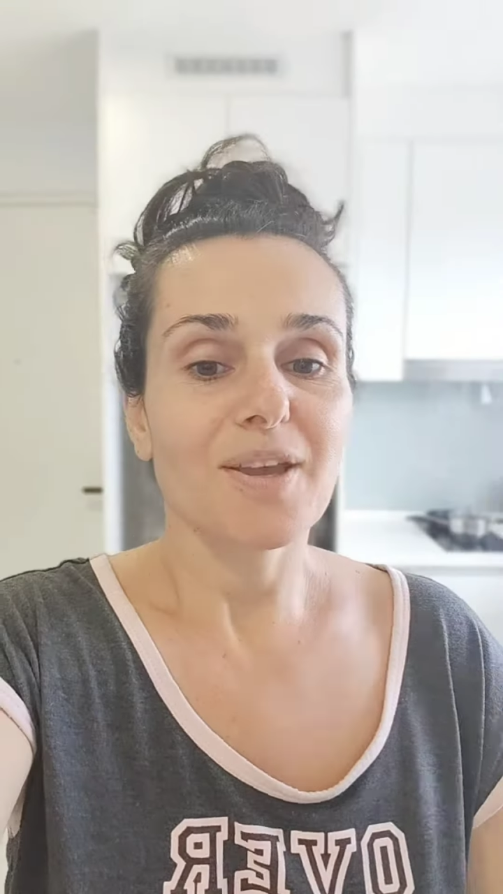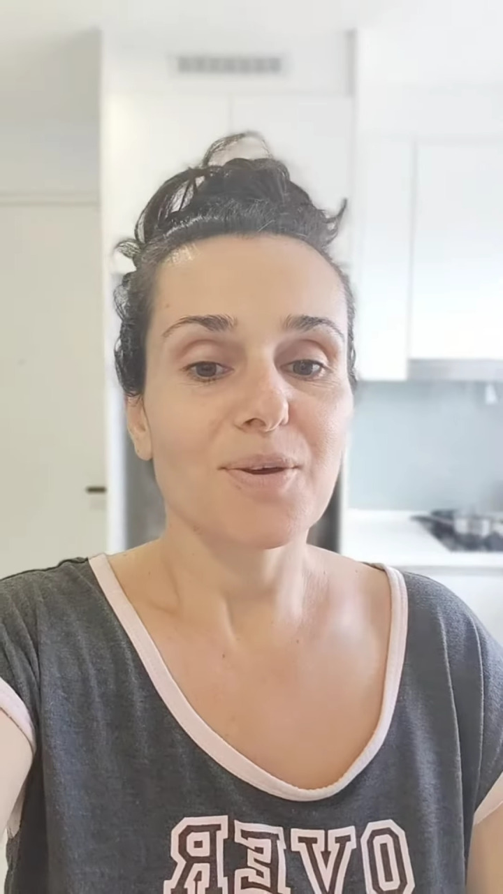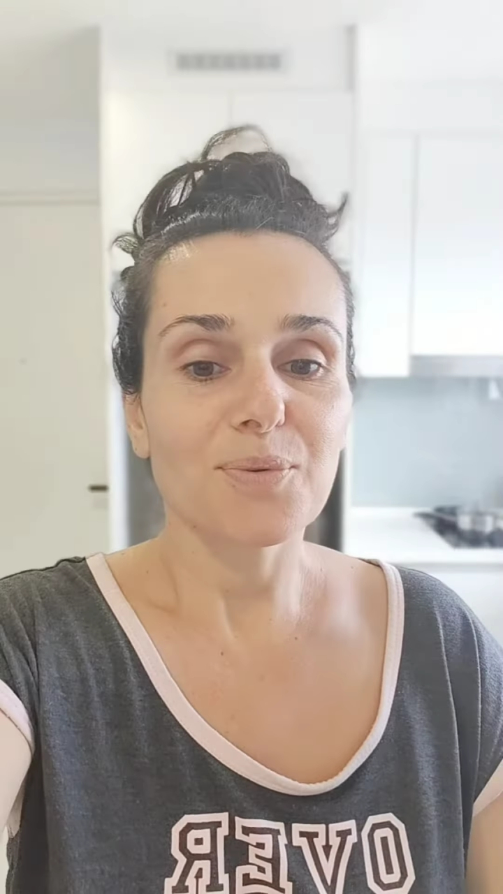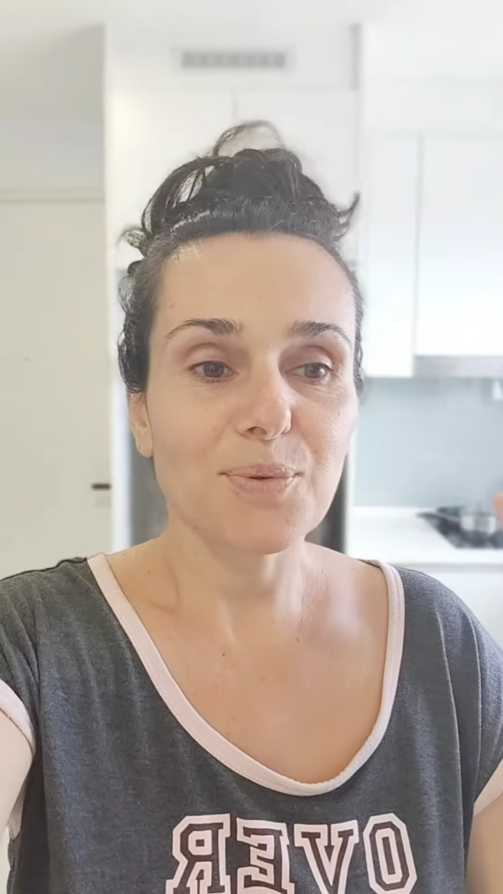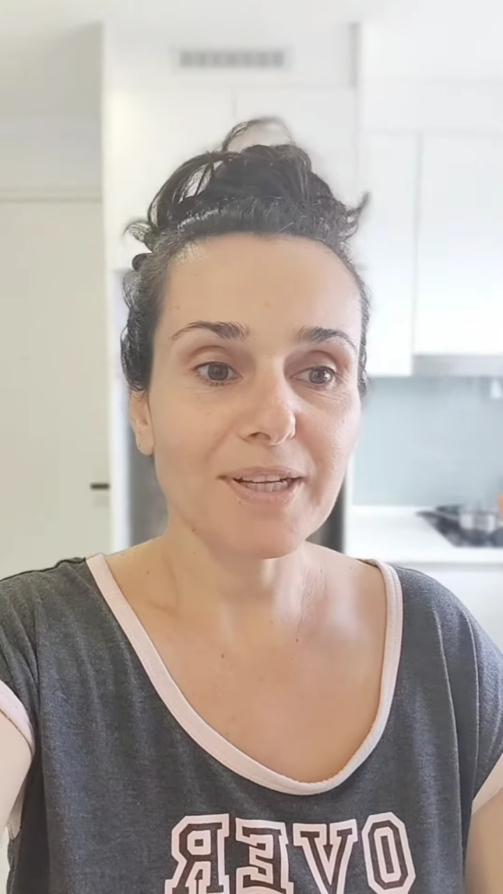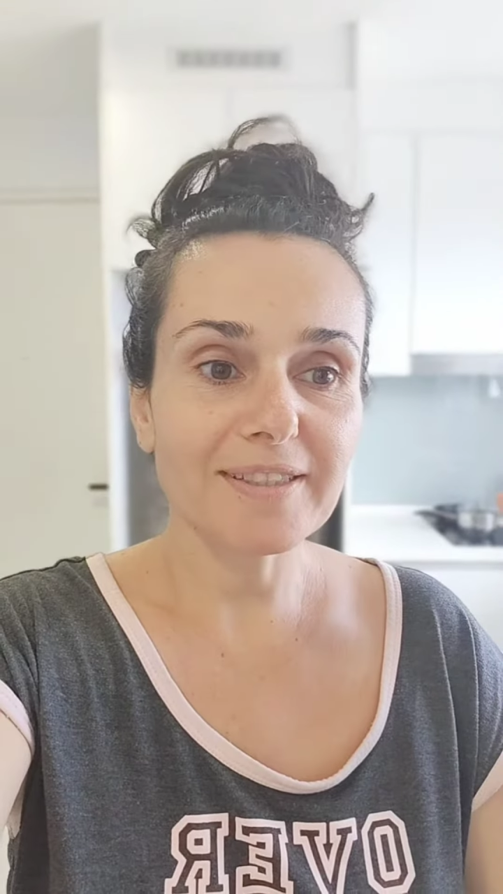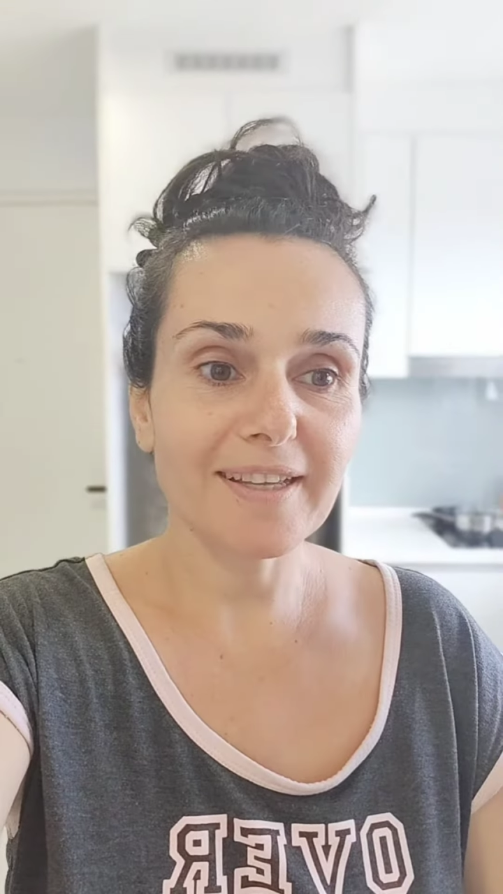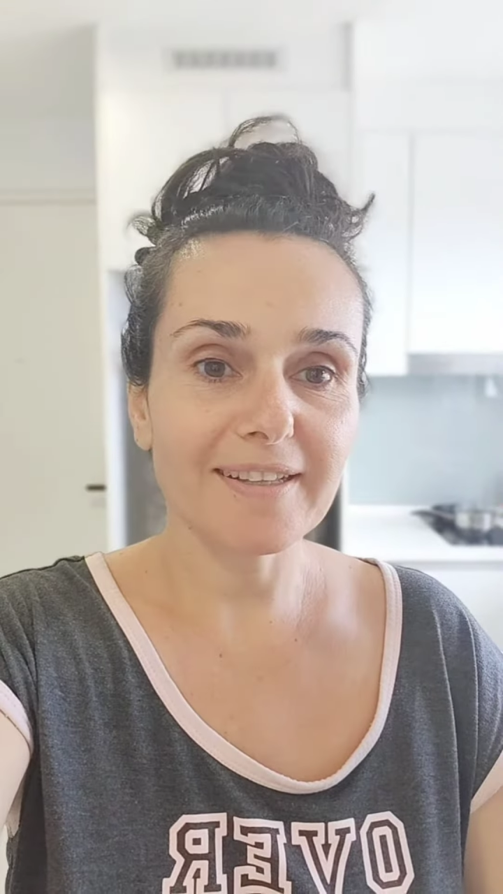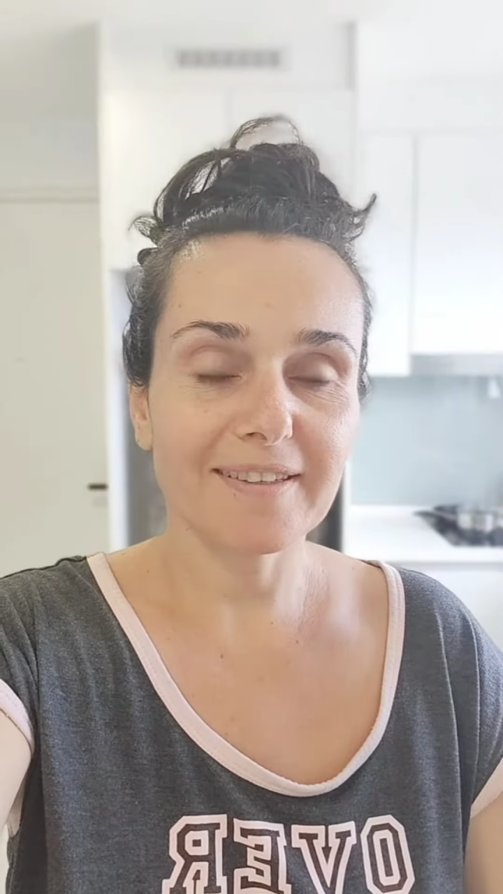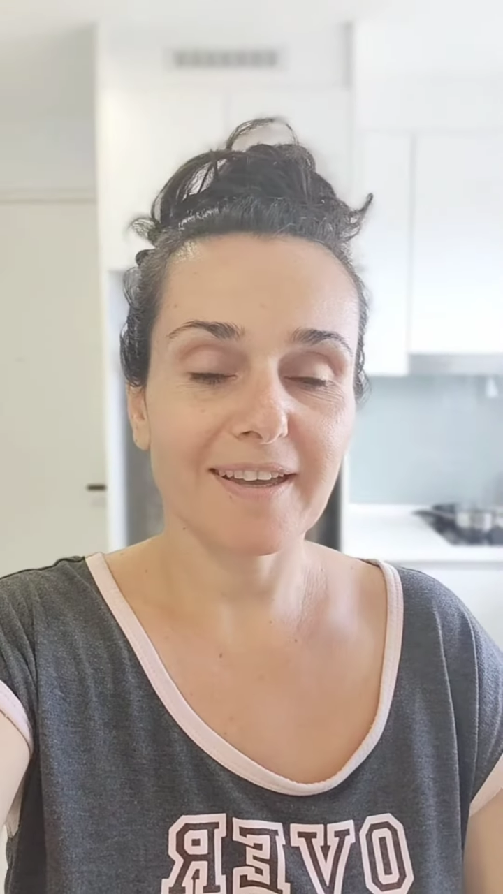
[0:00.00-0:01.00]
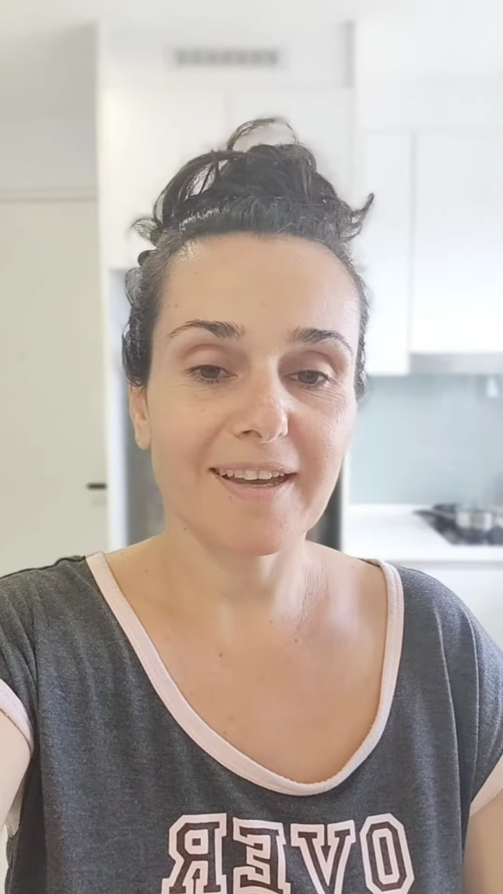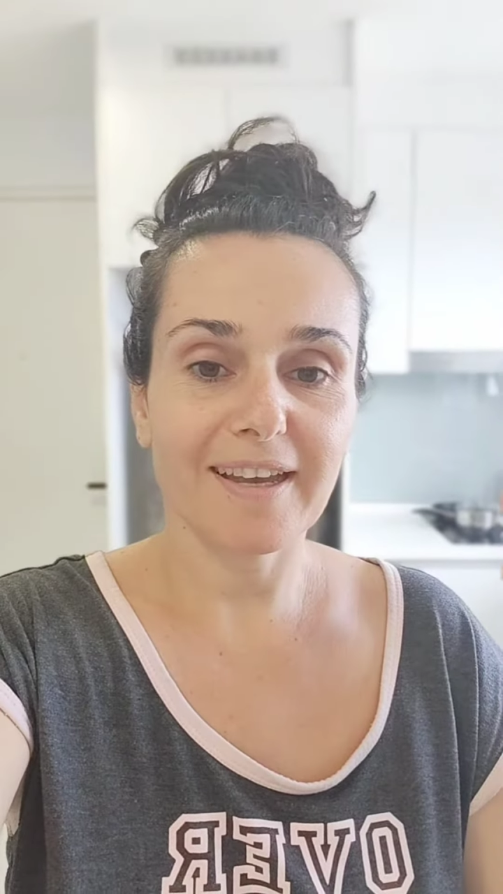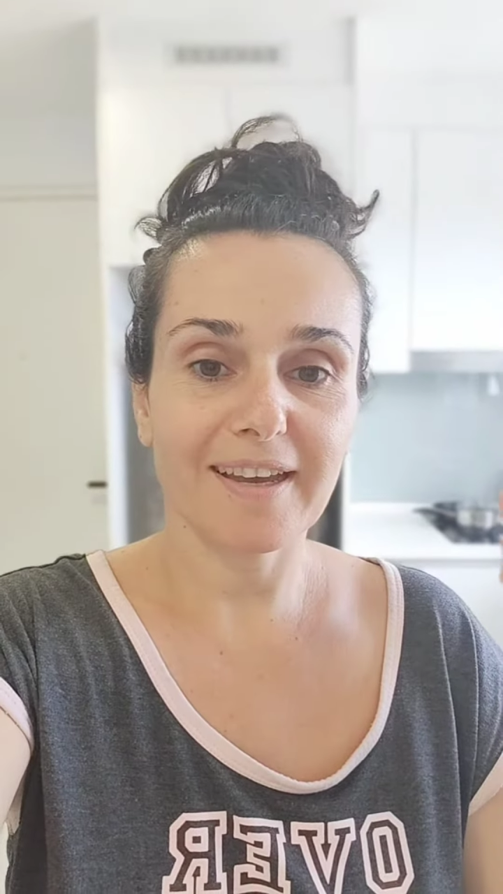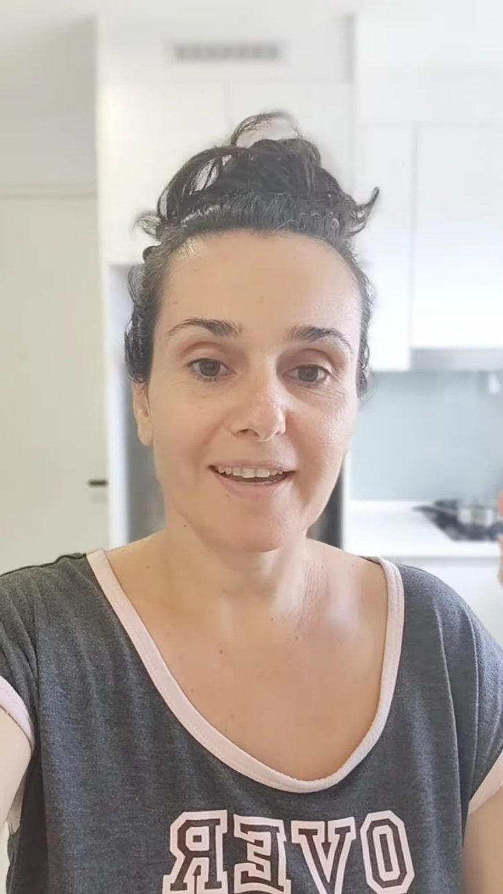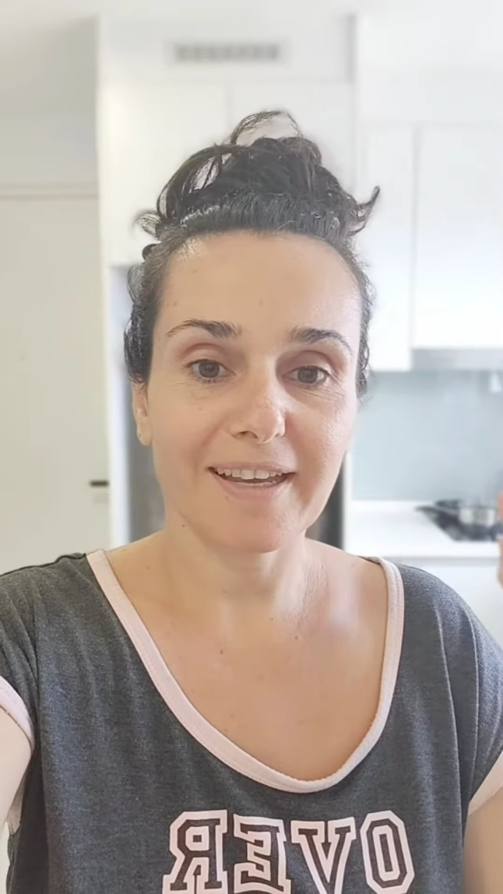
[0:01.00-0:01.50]
We rented
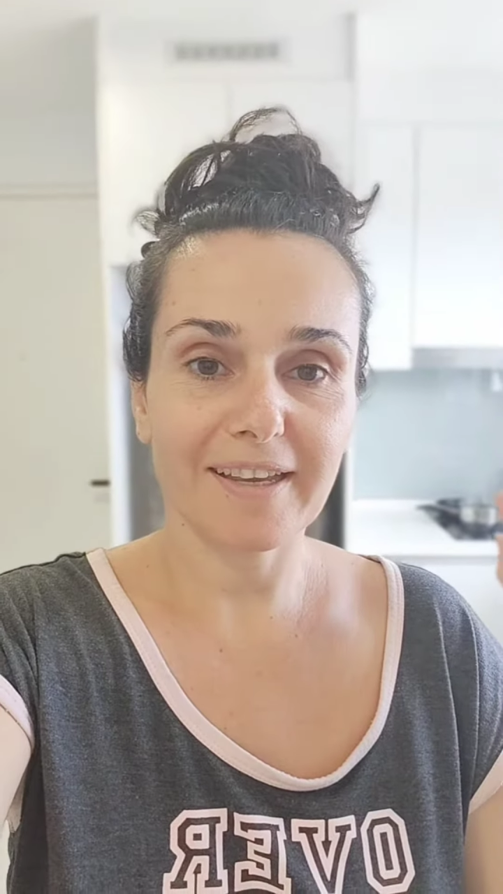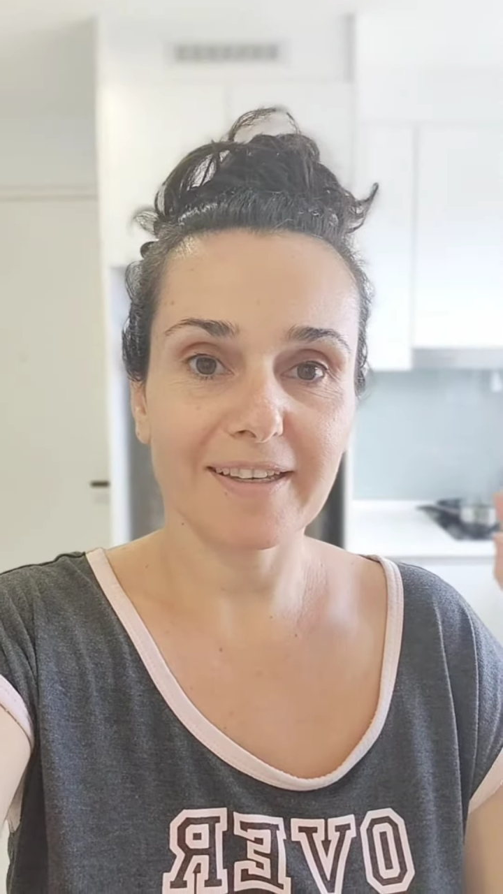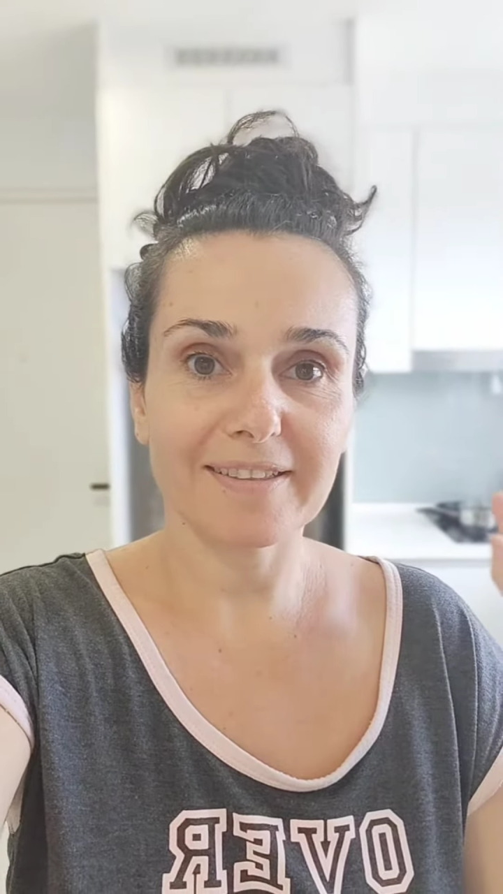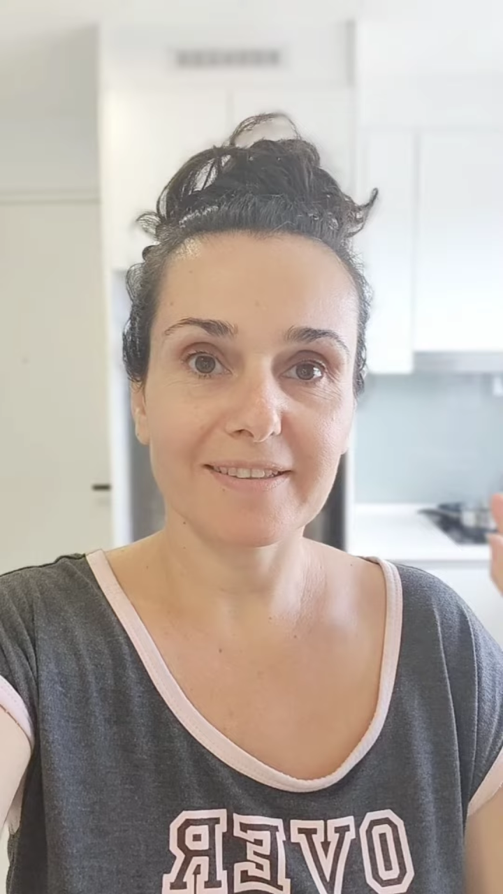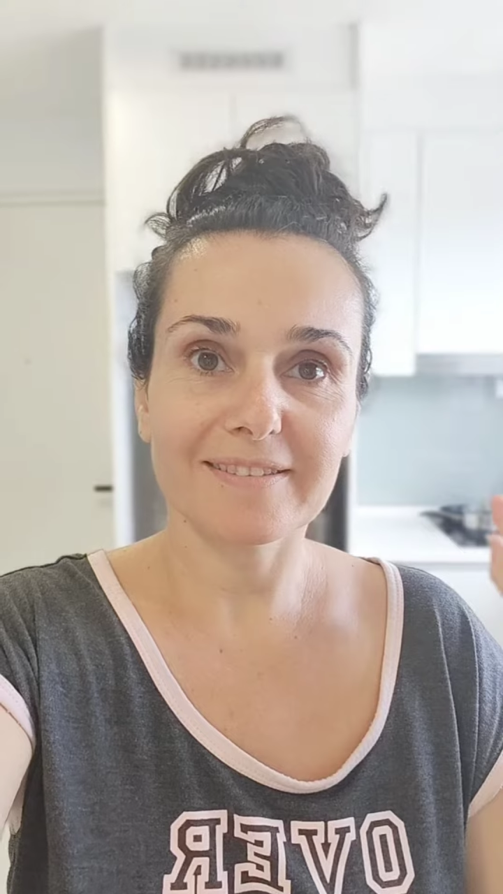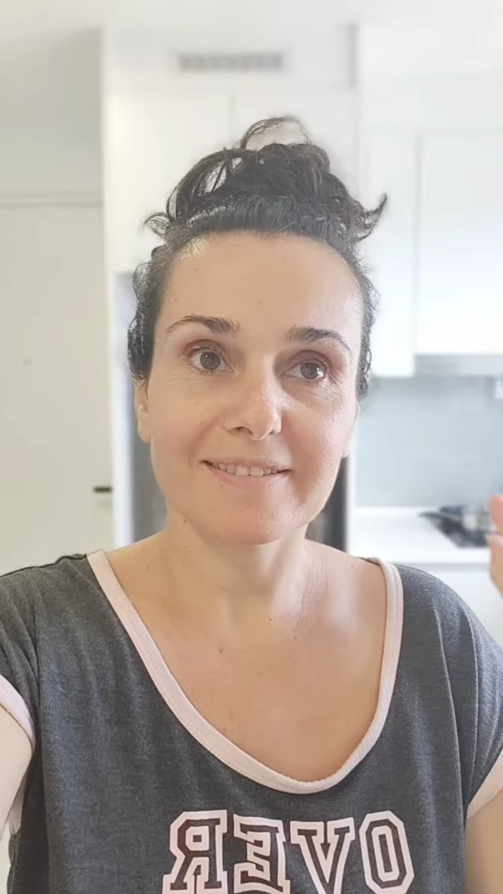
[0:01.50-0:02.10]
in